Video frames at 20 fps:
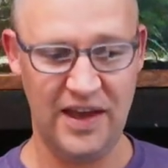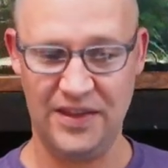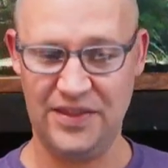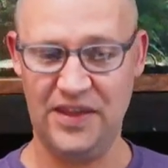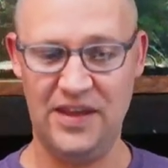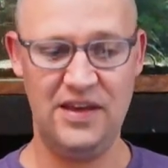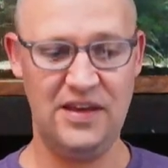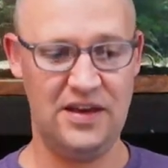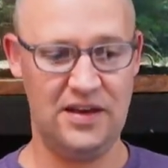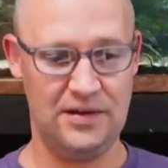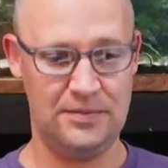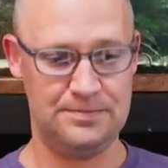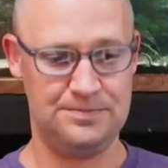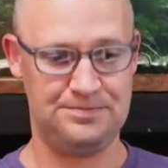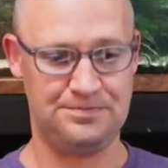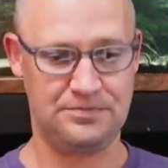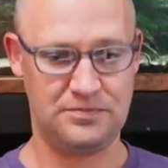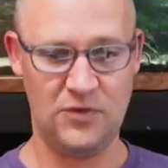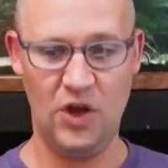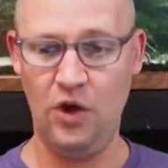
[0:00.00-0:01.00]
Yeah, they,
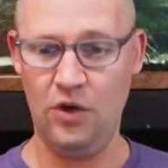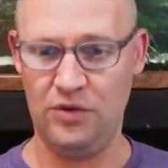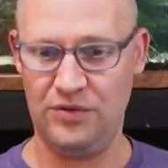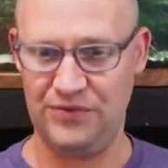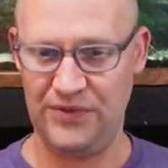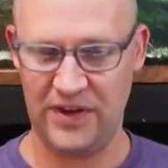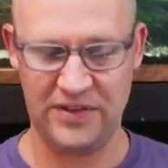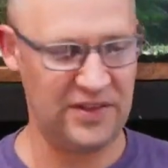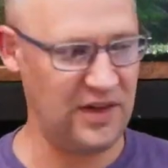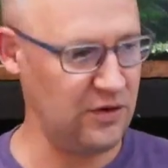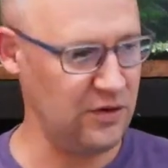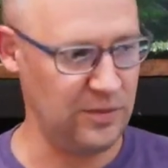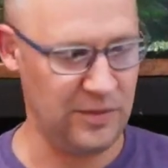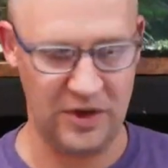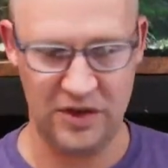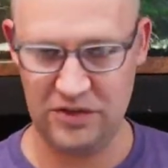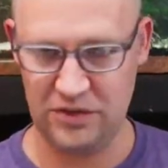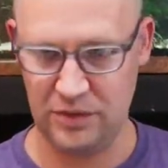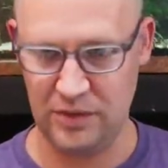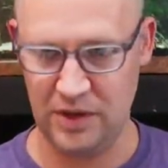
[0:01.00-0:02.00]
oh, in fact, that
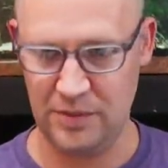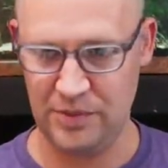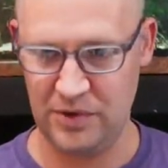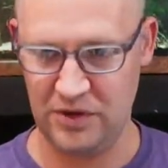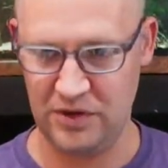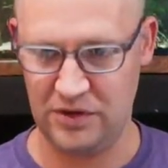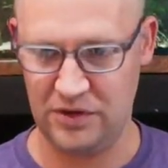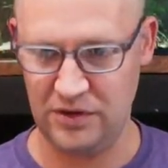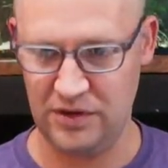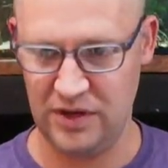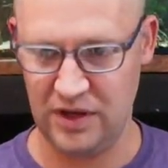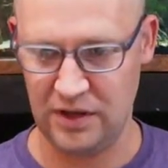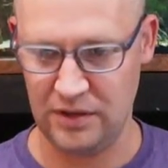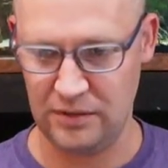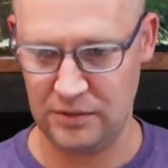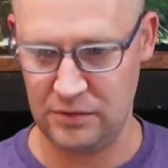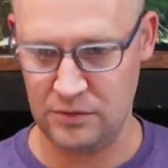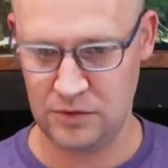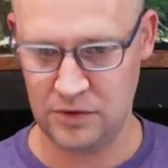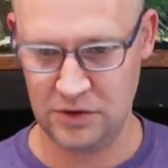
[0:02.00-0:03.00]
reminds me, I better do
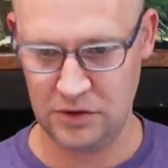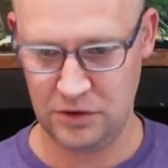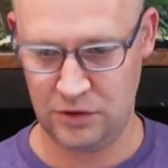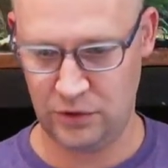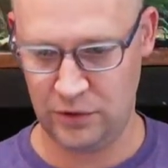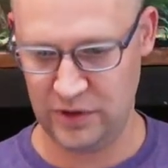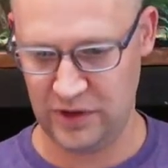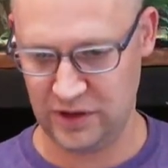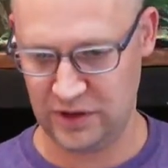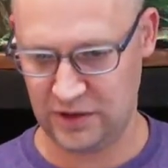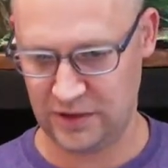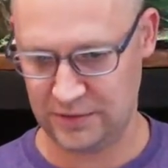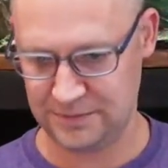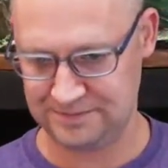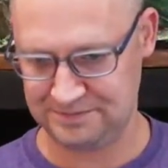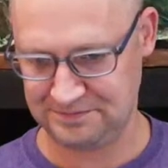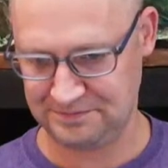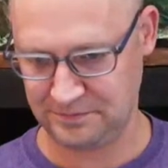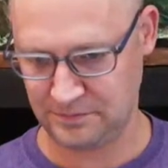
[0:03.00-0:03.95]
that real quick.